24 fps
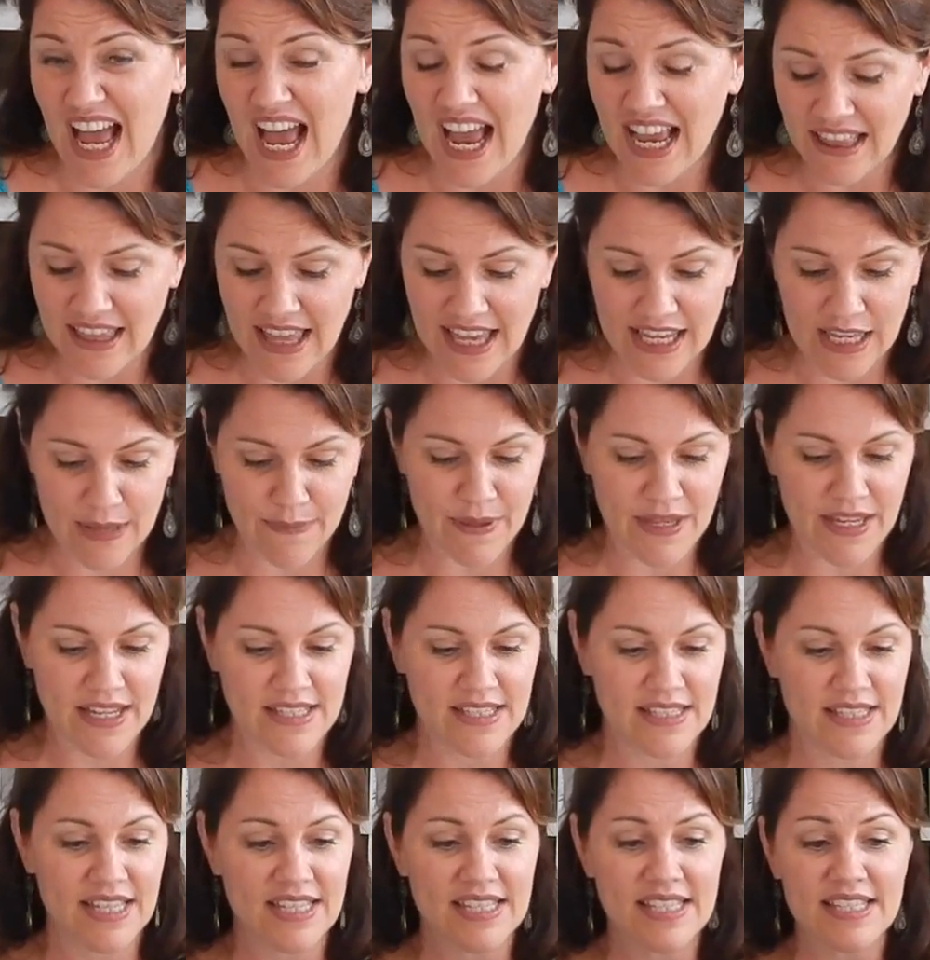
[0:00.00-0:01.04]
I like it
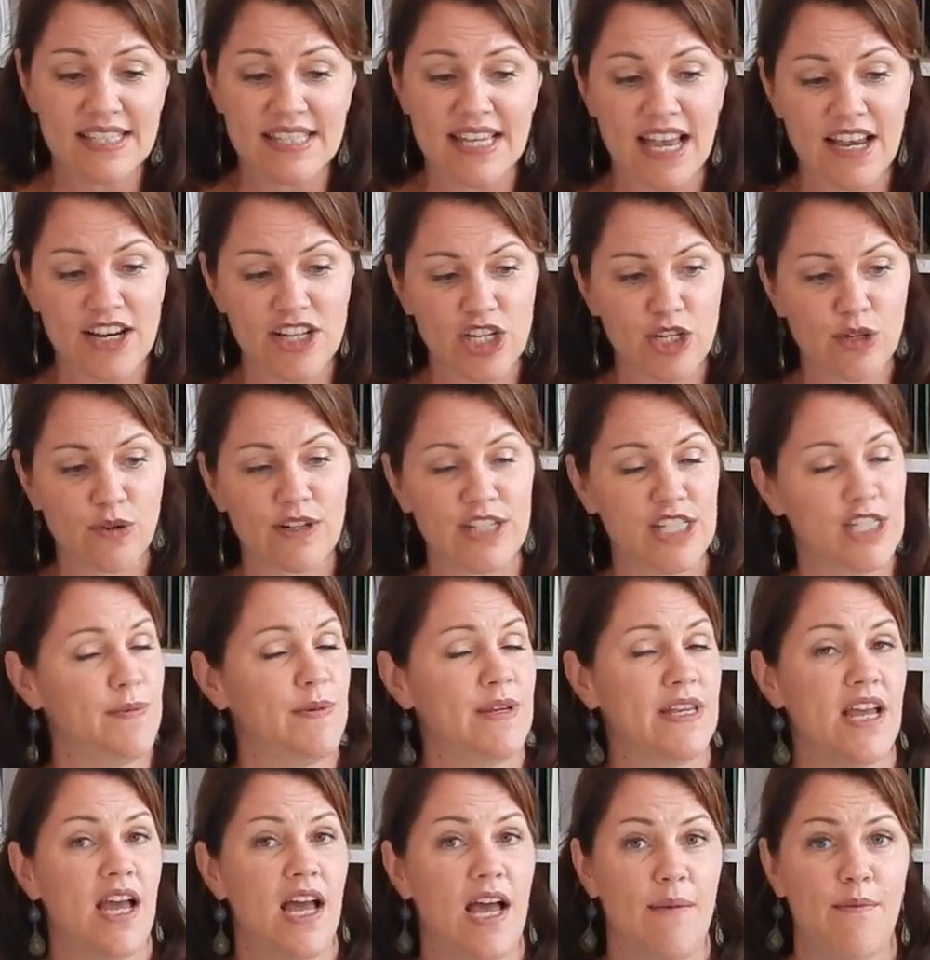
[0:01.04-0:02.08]
because this is actually going to
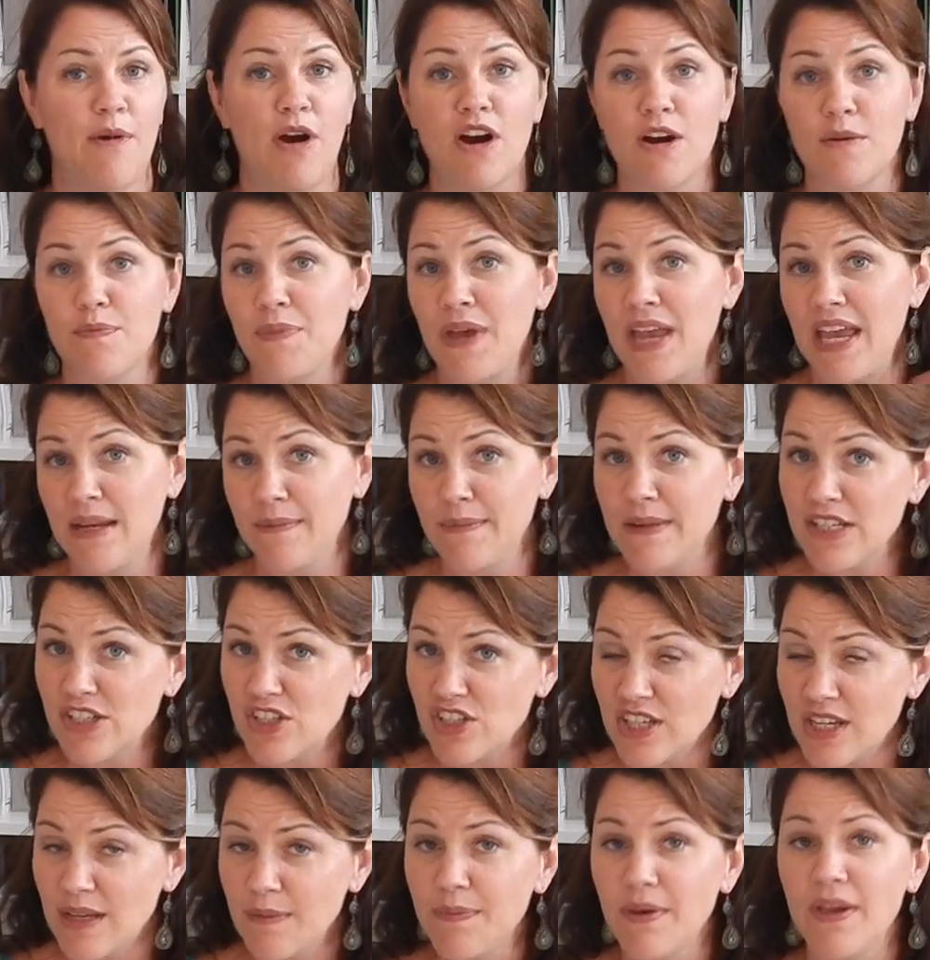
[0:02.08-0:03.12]
become our
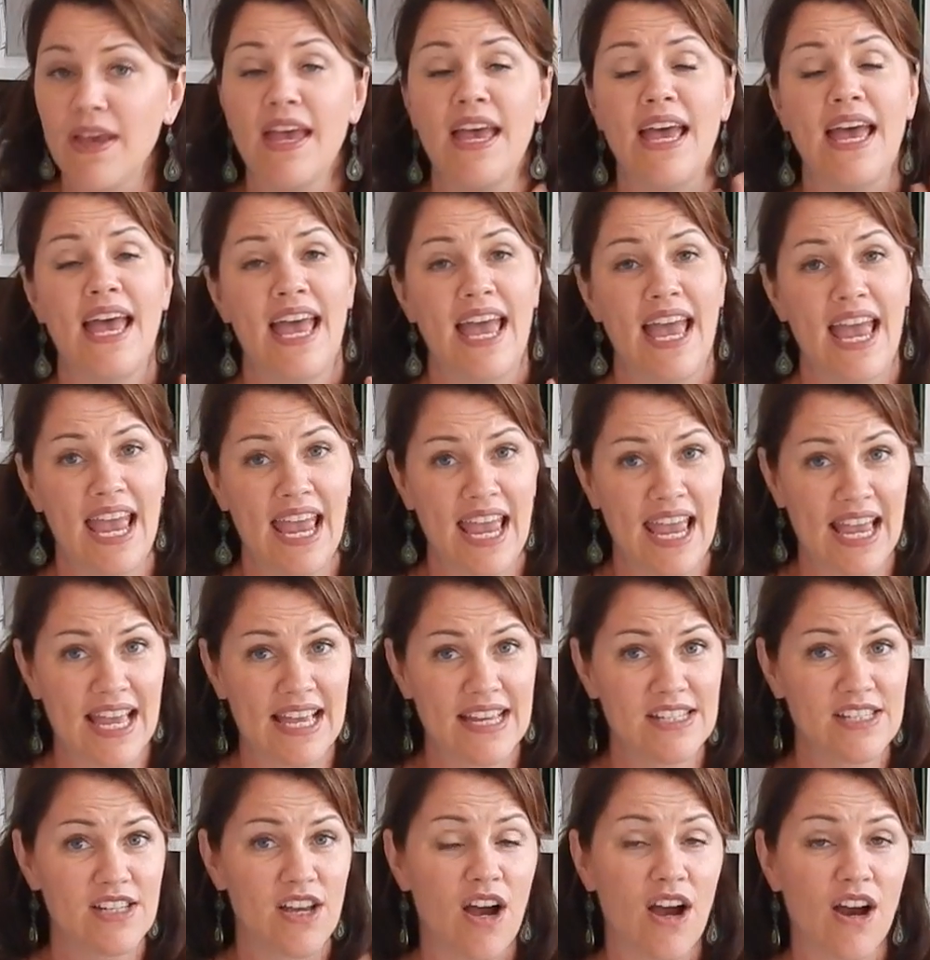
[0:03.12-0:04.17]
penmanship
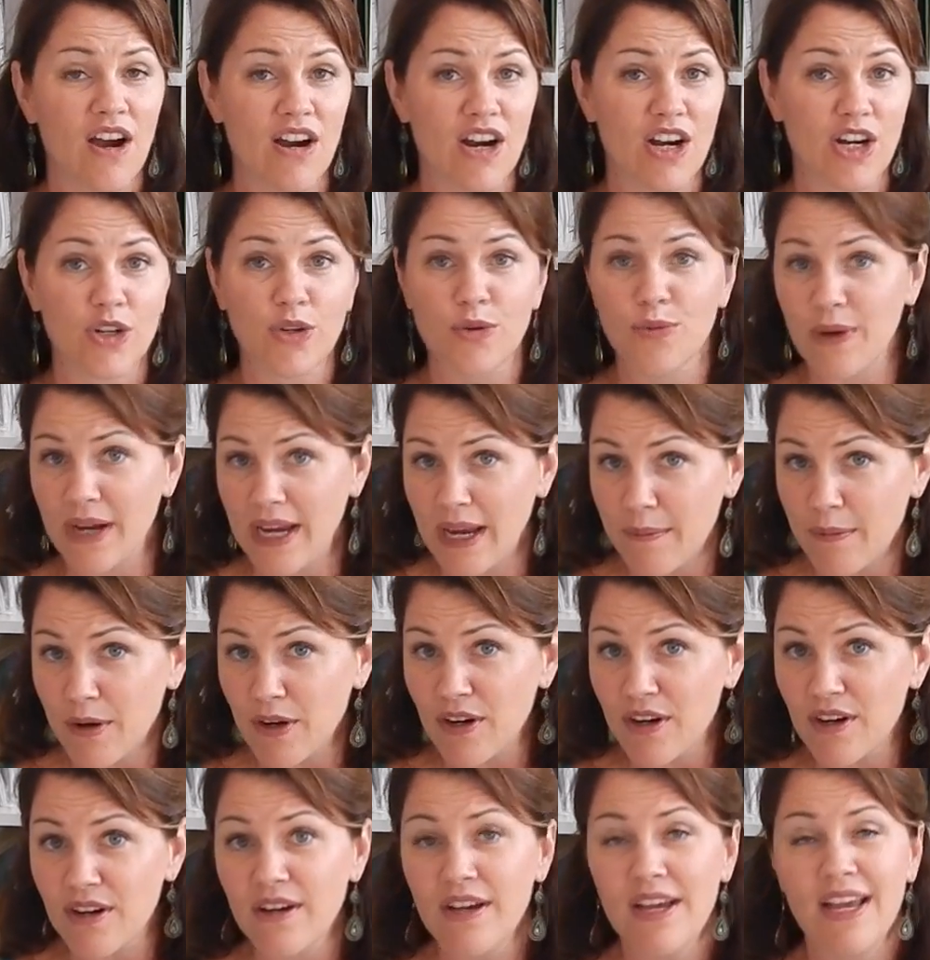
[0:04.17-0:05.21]
and our
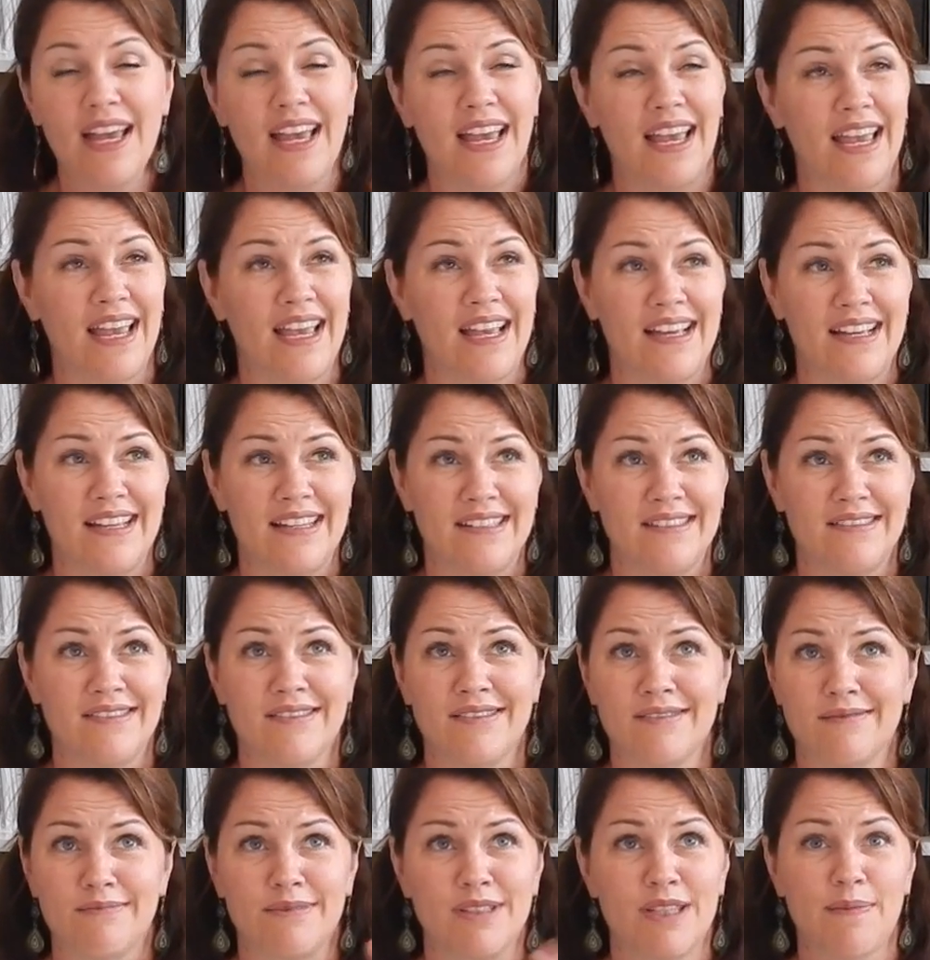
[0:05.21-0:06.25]
grammar
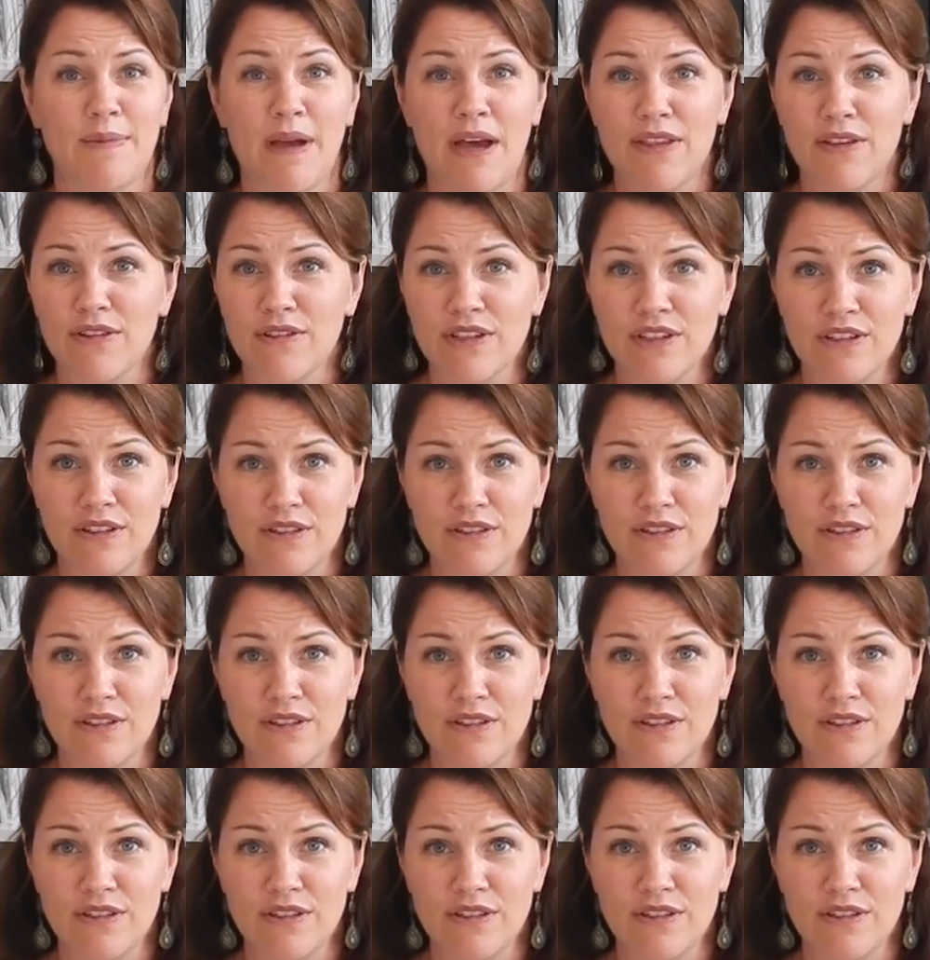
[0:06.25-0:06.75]
and some other